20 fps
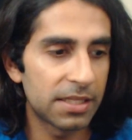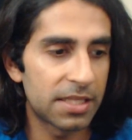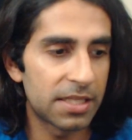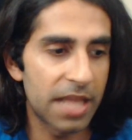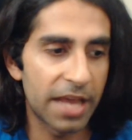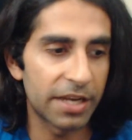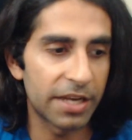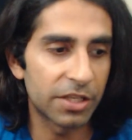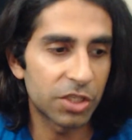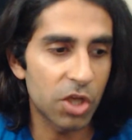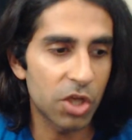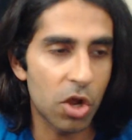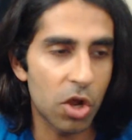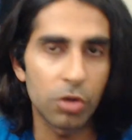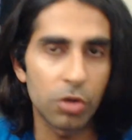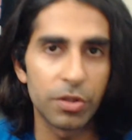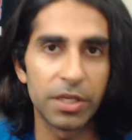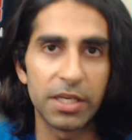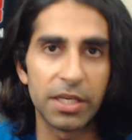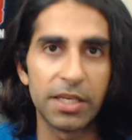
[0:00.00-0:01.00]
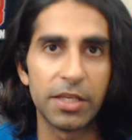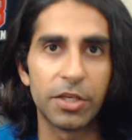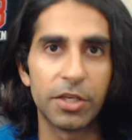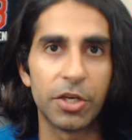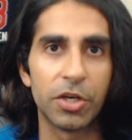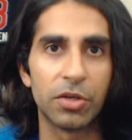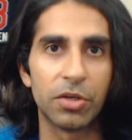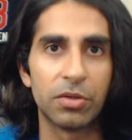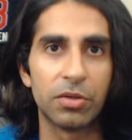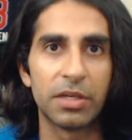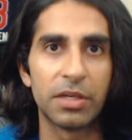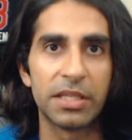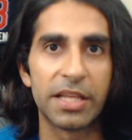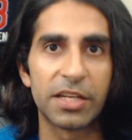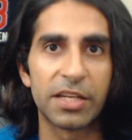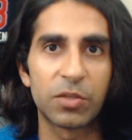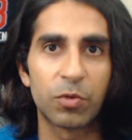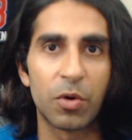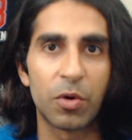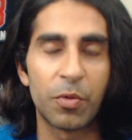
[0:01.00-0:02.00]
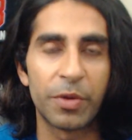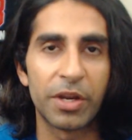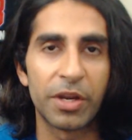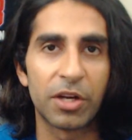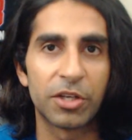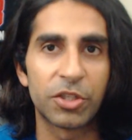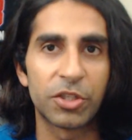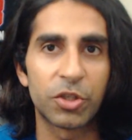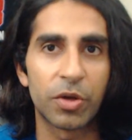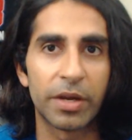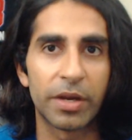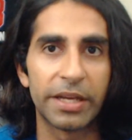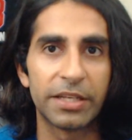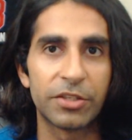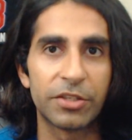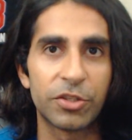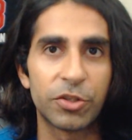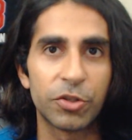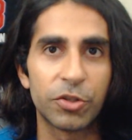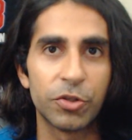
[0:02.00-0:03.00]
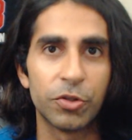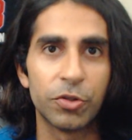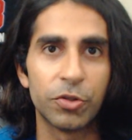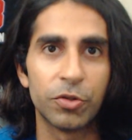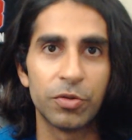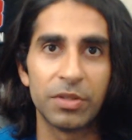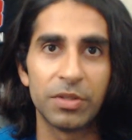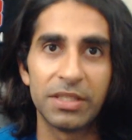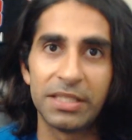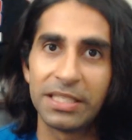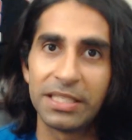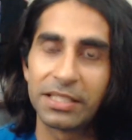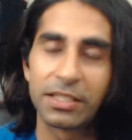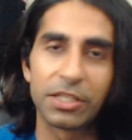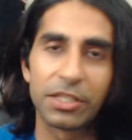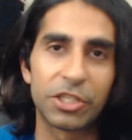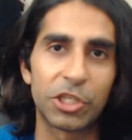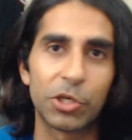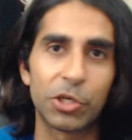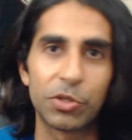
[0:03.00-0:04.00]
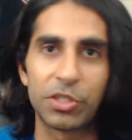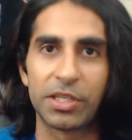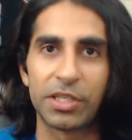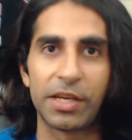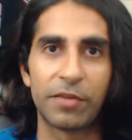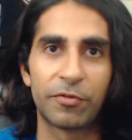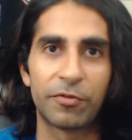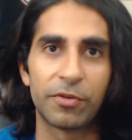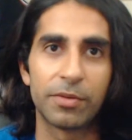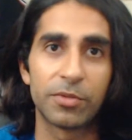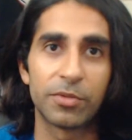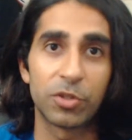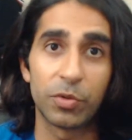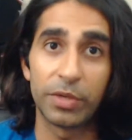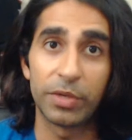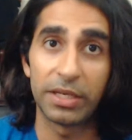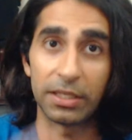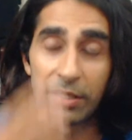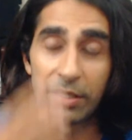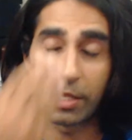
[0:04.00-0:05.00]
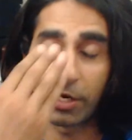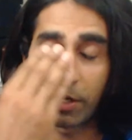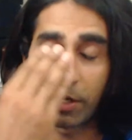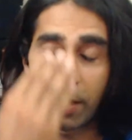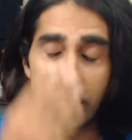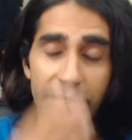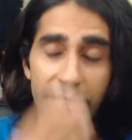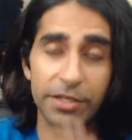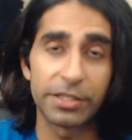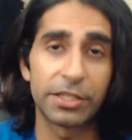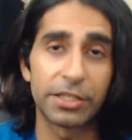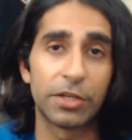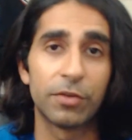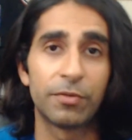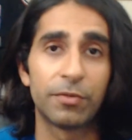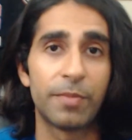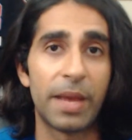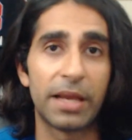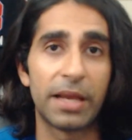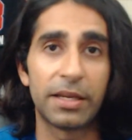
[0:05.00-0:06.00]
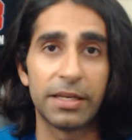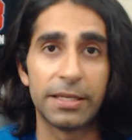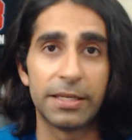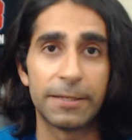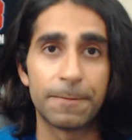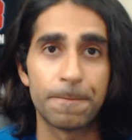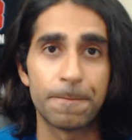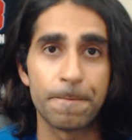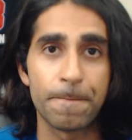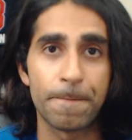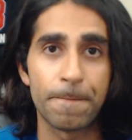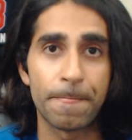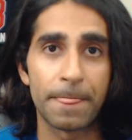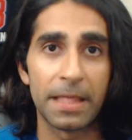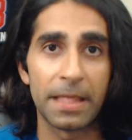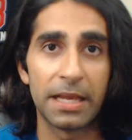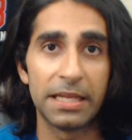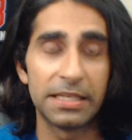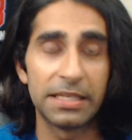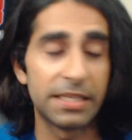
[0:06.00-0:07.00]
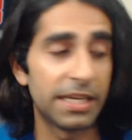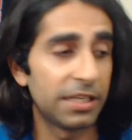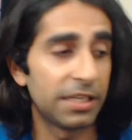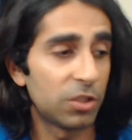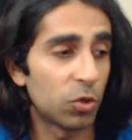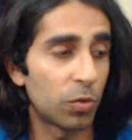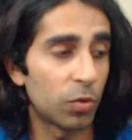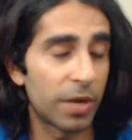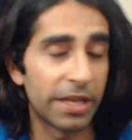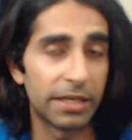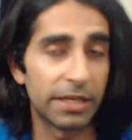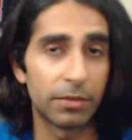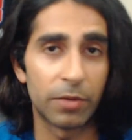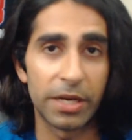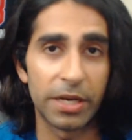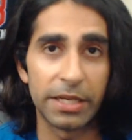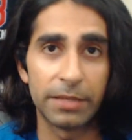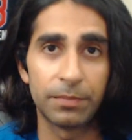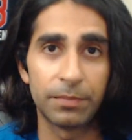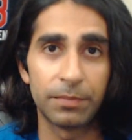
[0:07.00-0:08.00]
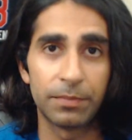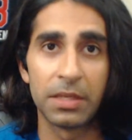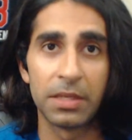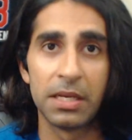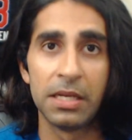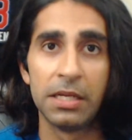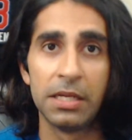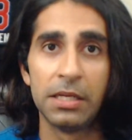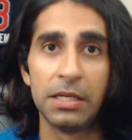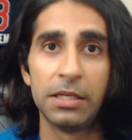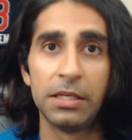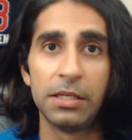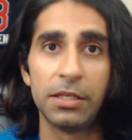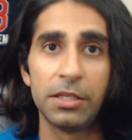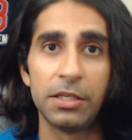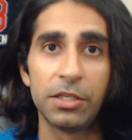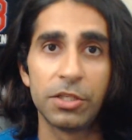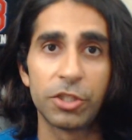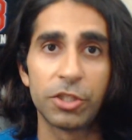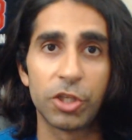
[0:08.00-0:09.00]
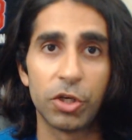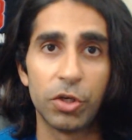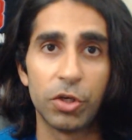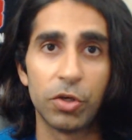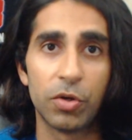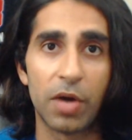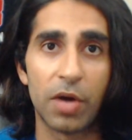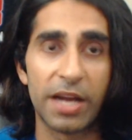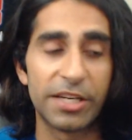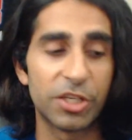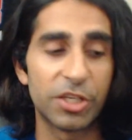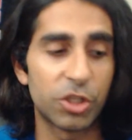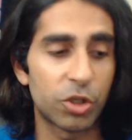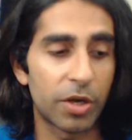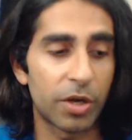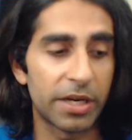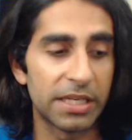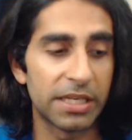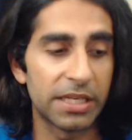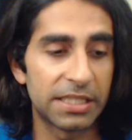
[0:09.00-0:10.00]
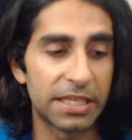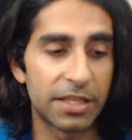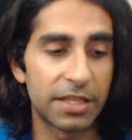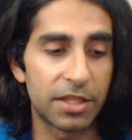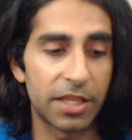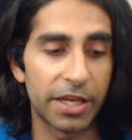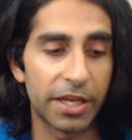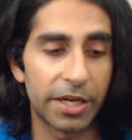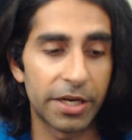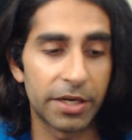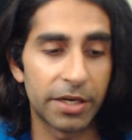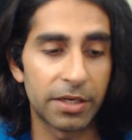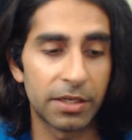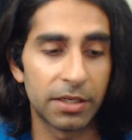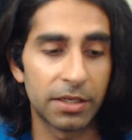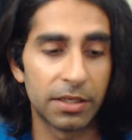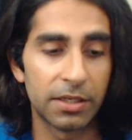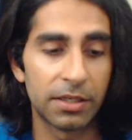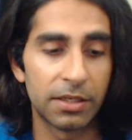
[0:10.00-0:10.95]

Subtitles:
That is all the ego, and that's what we are trying to disassociate from, so we can let our higher self back in and take the reign, right? So I just try to sit there.